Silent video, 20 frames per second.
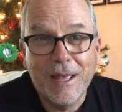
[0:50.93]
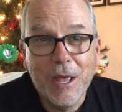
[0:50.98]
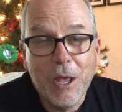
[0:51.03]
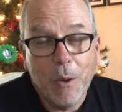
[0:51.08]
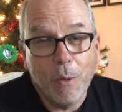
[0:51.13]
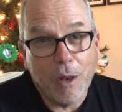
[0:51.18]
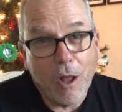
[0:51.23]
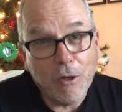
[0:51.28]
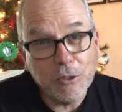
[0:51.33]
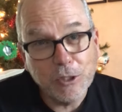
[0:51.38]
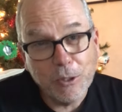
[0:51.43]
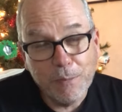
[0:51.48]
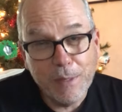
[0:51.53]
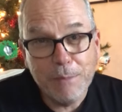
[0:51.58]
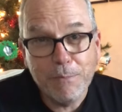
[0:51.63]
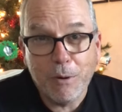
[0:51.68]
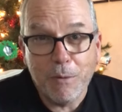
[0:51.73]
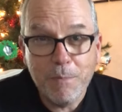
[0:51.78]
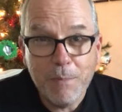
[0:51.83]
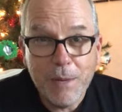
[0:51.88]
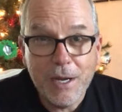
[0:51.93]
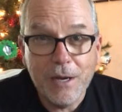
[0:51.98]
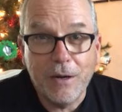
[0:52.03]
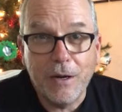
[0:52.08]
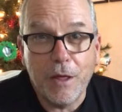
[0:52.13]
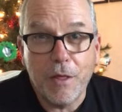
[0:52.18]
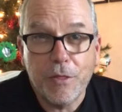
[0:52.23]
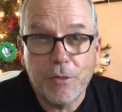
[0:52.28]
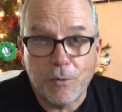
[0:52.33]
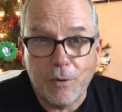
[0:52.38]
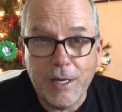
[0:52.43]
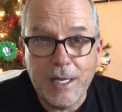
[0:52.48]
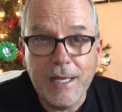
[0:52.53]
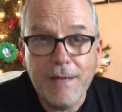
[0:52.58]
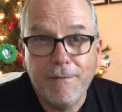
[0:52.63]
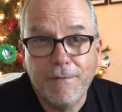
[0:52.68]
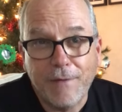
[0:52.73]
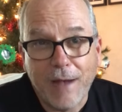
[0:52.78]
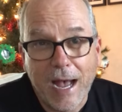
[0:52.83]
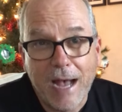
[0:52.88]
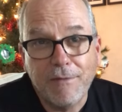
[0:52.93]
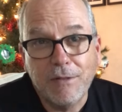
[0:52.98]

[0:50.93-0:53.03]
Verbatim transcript: Will also be premiered at 3, 5,